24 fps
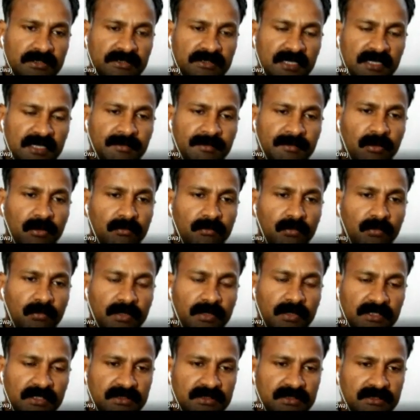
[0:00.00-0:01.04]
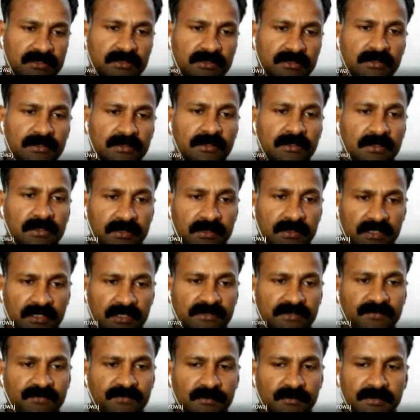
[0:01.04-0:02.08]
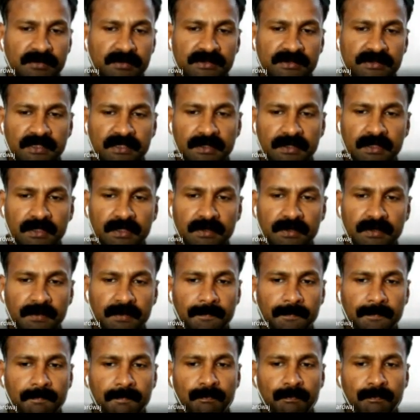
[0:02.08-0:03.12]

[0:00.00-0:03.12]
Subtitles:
step down voltage transformers are there.